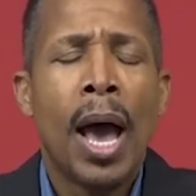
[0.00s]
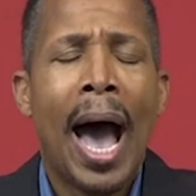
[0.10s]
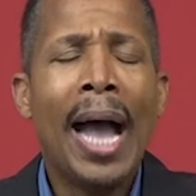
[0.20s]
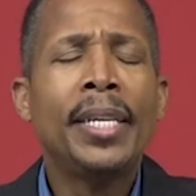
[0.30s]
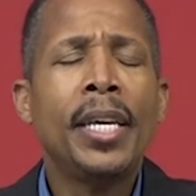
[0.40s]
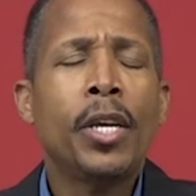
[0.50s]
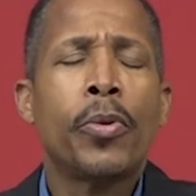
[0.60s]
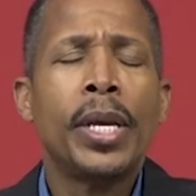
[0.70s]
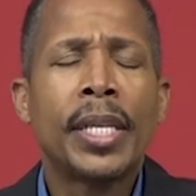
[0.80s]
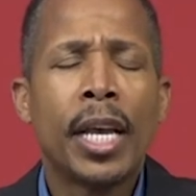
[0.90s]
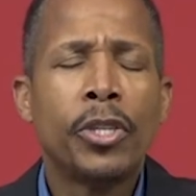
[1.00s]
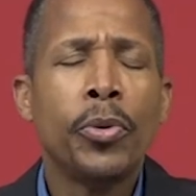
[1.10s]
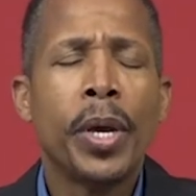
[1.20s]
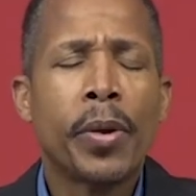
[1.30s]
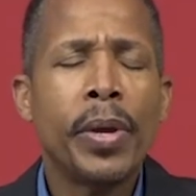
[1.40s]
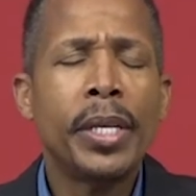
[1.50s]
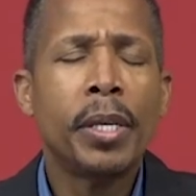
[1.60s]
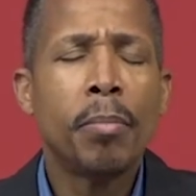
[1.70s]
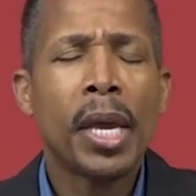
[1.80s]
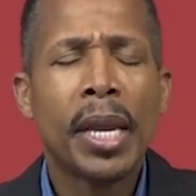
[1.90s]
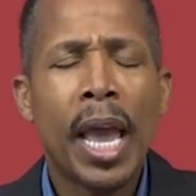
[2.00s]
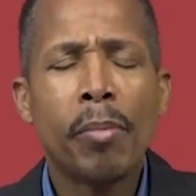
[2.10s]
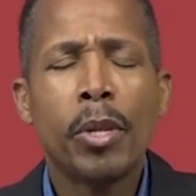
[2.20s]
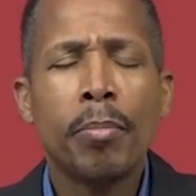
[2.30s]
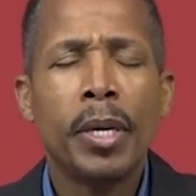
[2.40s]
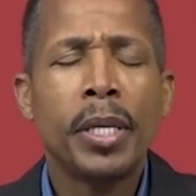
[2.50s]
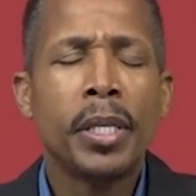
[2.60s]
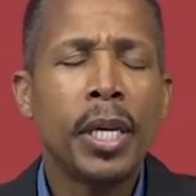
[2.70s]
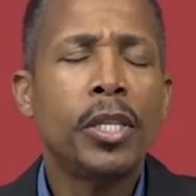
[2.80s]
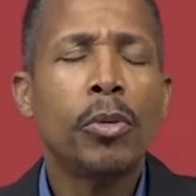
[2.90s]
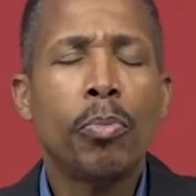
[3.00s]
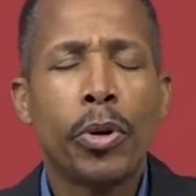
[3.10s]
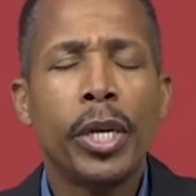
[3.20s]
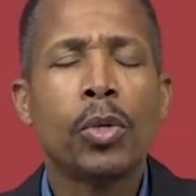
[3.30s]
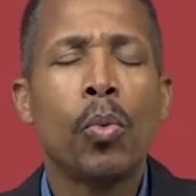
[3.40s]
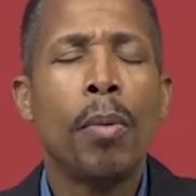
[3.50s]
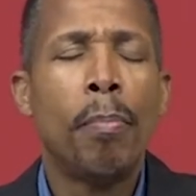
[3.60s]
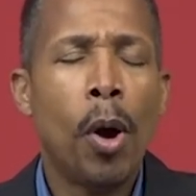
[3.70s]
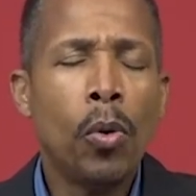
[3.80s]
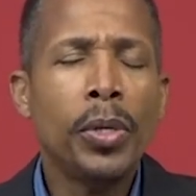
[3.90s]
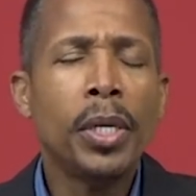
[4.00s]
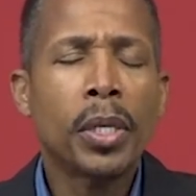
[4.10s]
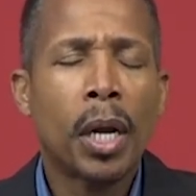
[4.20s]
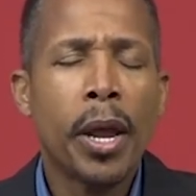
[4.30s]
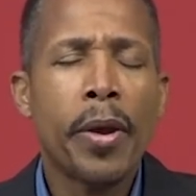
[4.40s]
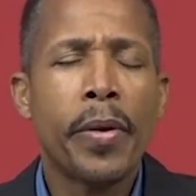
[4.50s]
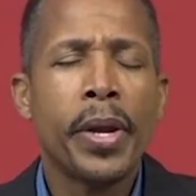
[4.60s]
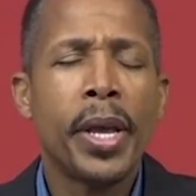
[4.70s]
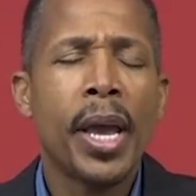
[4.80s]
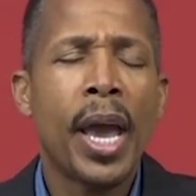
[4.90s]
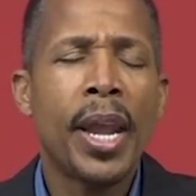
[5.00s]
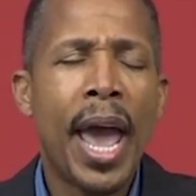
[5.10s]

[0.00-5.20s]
I decrease as you increase in me, enabling me to teach and preach with boldness, clarity, and